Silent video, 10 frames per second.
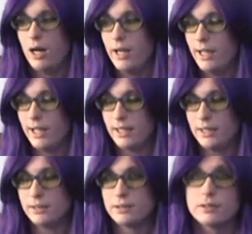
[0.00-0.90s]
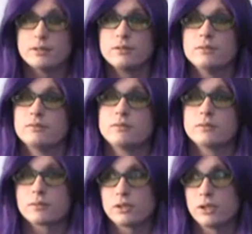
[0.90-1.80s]
And
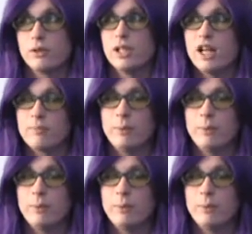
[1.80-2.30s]
so a lot of